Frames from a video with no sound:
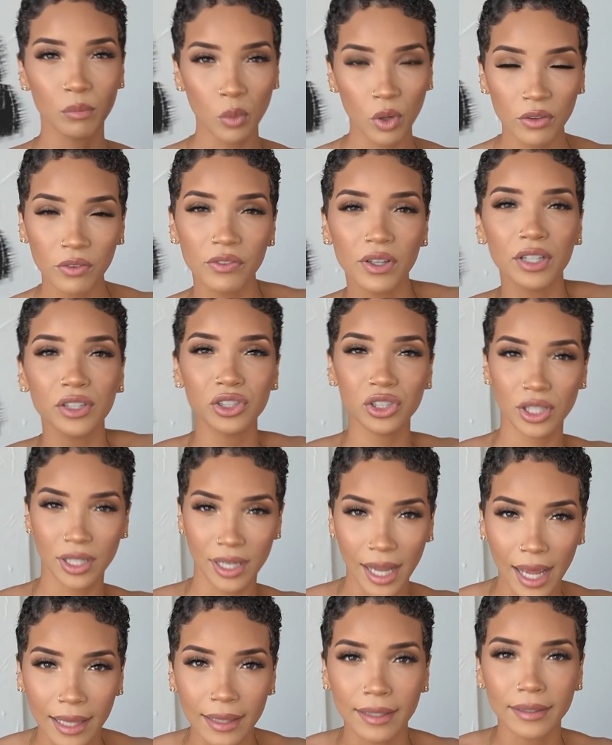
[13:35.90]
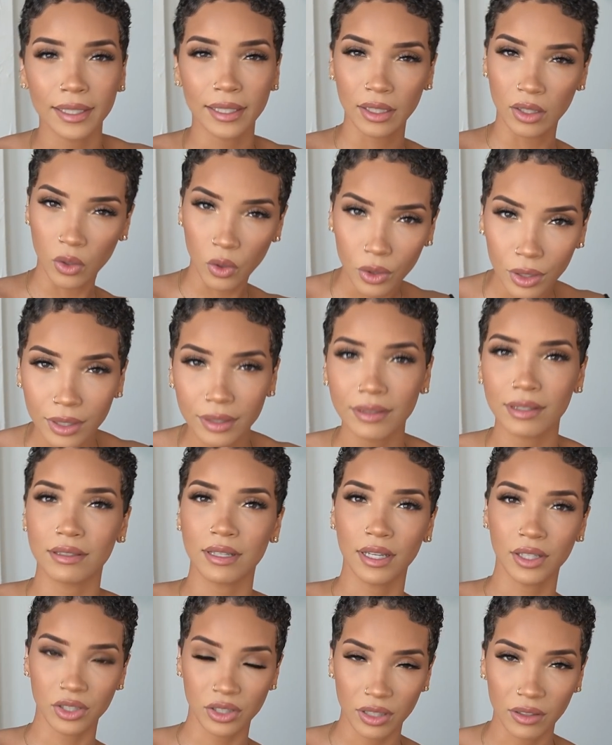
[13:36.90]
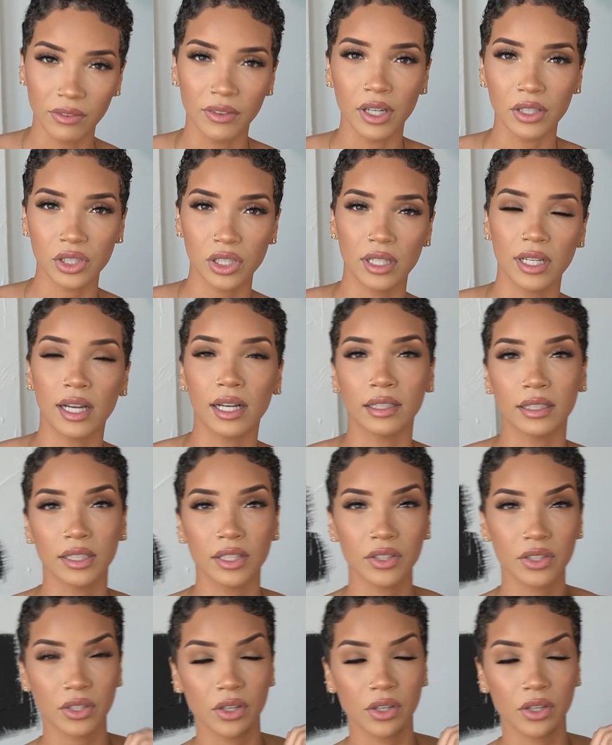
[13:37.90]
more functionality, organization functionality.